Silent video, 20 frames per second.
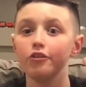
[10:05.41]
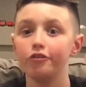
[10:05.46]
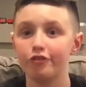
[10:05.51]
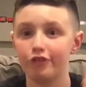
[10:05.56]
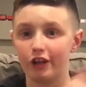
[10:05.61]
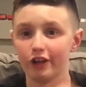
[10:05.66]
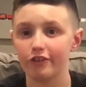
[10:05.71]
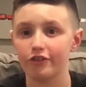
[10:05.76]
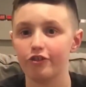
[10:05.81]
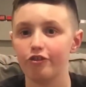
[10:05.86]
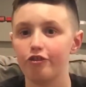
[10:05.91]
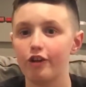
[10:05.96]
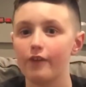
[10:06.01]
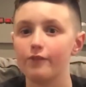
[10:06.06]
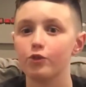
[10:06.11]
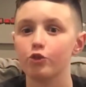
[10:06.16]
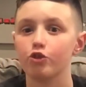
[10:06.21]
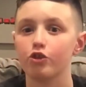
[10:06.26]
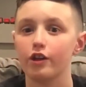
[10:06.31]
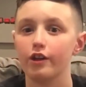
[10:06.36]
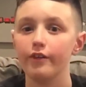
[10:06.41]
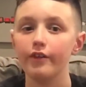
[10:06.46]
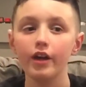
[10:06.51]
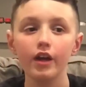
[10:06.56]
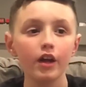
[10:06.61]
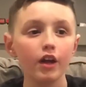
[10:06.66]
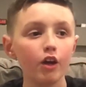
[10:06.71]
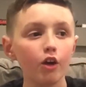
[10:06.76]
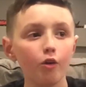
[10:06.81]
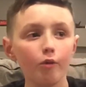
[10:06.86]
Justin Jefferson.
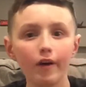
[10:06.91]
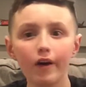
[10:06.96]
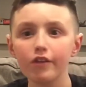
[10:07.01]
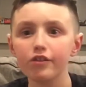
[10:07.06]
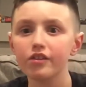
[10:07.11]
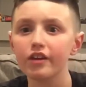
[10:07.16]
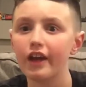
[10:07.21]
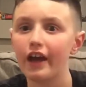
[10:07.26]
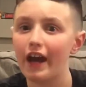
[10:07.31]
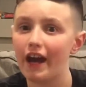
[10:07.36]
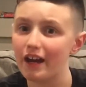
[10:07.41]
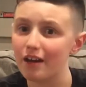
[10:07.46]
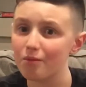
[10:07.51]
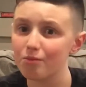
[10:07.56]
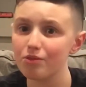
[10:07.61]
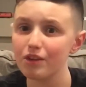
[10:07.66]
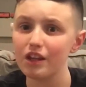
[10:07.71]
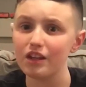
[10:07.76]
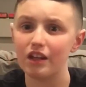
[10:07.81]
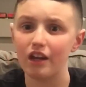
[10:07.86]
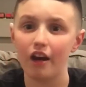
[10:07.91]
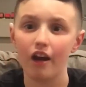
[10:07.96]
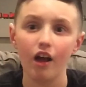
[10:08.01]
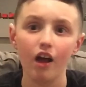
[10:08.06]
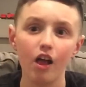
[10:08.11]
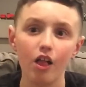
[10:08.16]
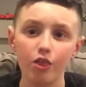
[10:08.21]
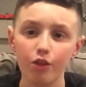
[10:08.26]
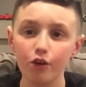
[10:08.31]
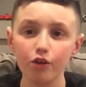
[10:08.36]
Who else? Adam Thielen.
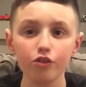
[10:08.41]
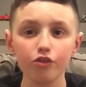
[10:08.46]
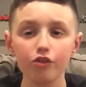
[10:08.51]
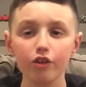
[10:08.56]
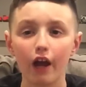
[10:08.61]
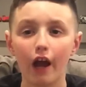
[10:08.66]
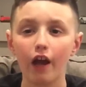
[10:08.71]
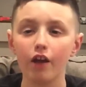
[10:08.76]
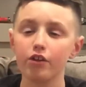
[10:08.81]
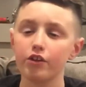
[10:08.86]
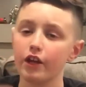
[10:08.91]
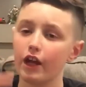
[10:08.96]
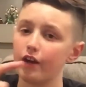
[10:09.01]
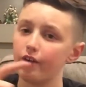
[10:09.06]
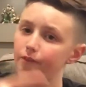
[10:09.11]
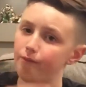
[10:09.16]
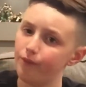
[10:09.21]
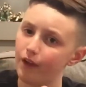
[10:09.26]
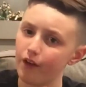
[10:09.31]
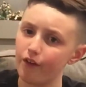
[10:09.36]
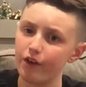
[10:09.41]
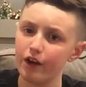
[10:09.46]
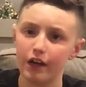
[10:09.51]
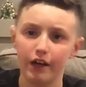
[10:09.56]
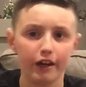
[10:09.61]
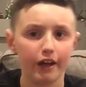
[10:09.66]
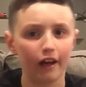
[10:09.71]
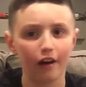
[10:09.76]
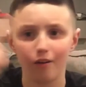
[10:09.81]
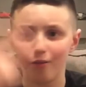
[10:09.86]
Those three guys, you got a veteran
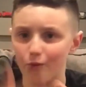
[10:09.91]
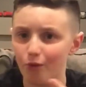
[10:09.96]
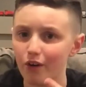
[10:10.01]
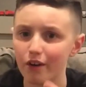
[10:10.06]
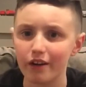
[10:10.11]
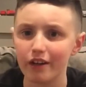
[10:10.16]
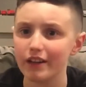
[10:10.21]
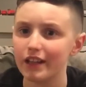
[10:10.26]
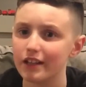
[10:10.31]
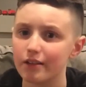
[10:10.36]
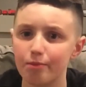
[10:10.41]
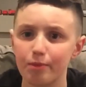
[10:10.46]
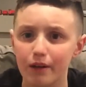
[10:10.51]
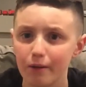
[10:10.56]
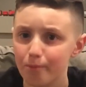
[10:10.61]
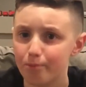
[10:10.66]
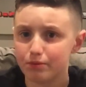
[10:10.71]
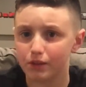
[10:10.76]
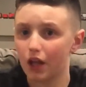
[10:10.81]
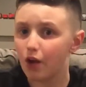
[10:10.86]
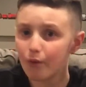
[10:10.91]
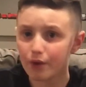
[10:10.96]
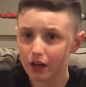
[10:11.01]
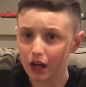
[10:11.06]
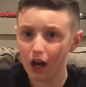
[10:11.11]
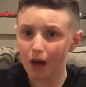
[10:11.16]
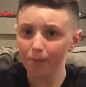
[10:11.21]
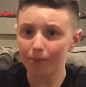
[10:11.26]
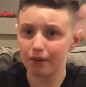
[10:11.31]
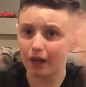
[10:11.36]
and you got a rookie that's been blowing
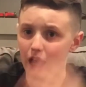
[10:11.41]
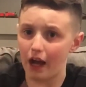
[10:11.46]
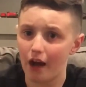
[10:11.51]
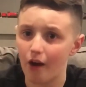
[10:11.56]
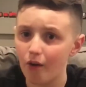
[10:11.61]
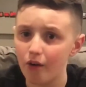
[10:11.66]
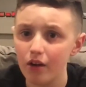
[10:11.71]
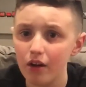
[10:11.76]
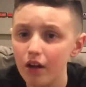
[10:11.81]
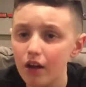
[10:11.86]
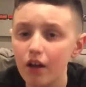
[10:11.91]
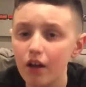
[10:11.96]
up now,